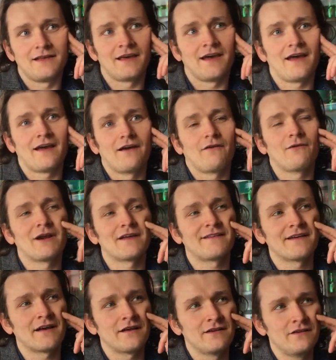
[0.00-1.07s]
Yeah, well, I
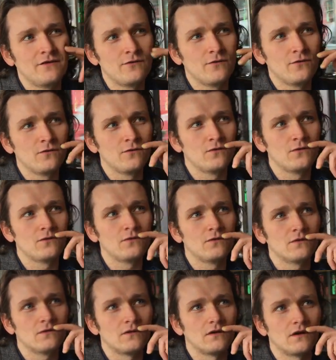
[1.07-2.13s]
think I knew
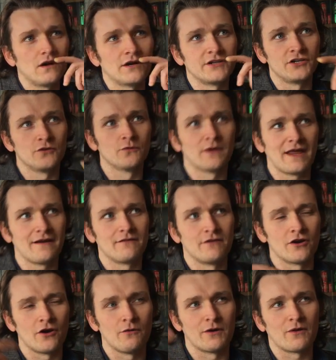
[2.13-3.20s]
without
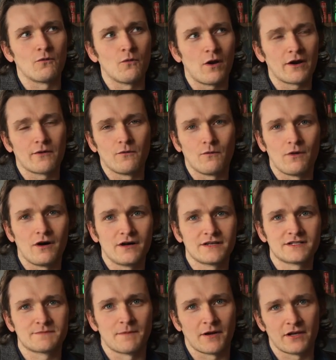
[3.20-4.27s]
knowing what it
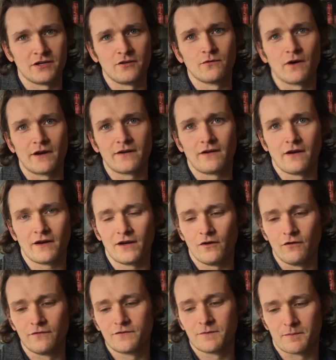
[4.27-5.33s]
was, but I knew I
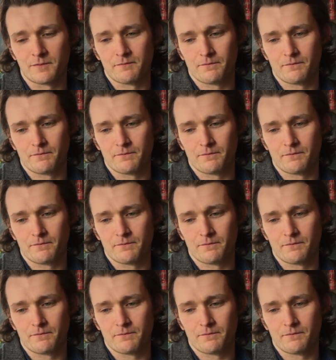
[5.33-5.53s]
loved